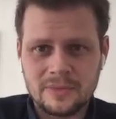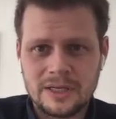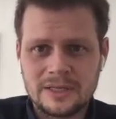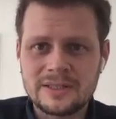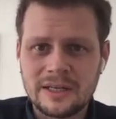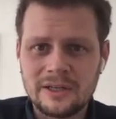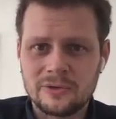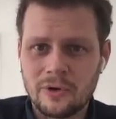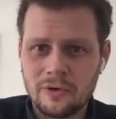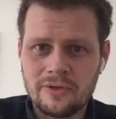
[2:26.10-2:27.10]
steady
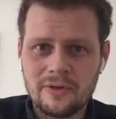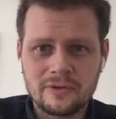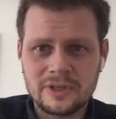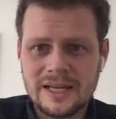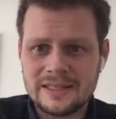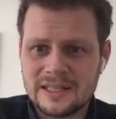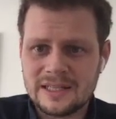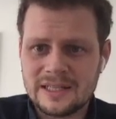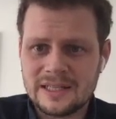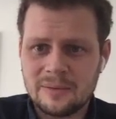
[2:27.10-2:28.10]
growth over the last
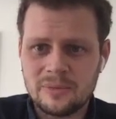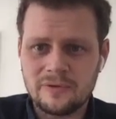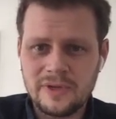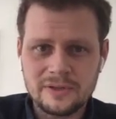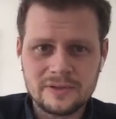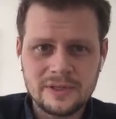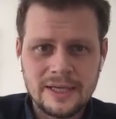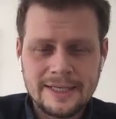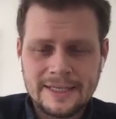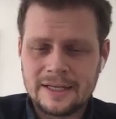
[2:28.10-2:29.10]
couple of years.
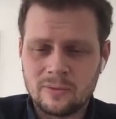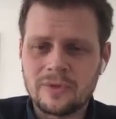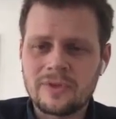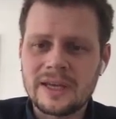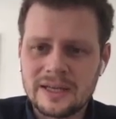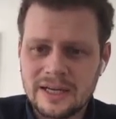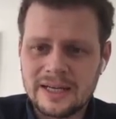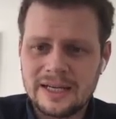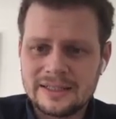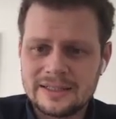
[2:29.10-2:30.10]
One thing I got to
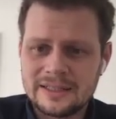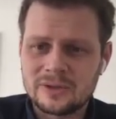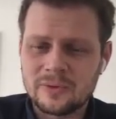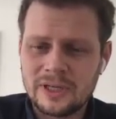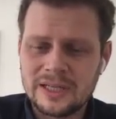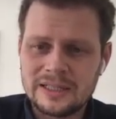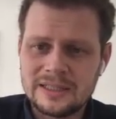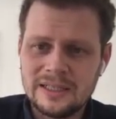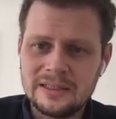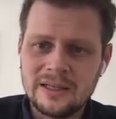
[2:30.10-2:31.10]
add is that in
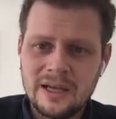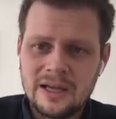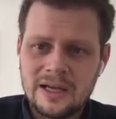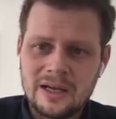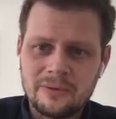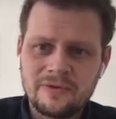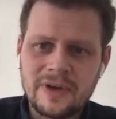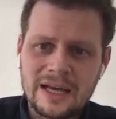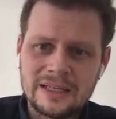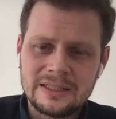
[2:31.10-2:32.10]
2019, we've
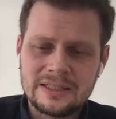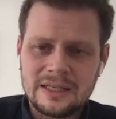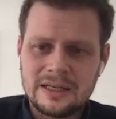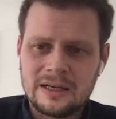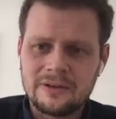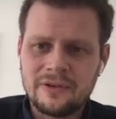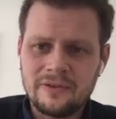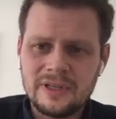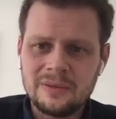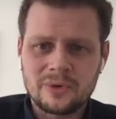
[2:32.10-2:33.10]
added a
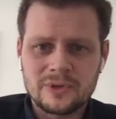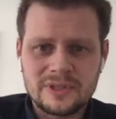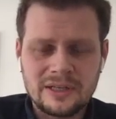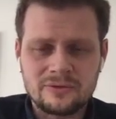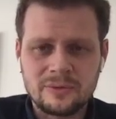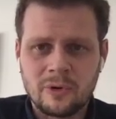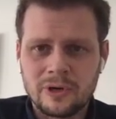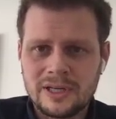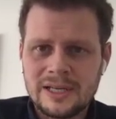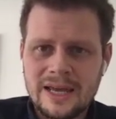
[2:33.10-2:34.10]
15%
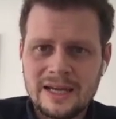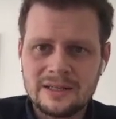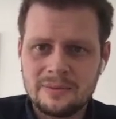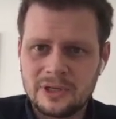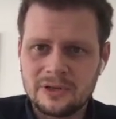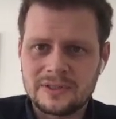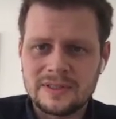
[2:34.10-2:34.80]
reporting lag, because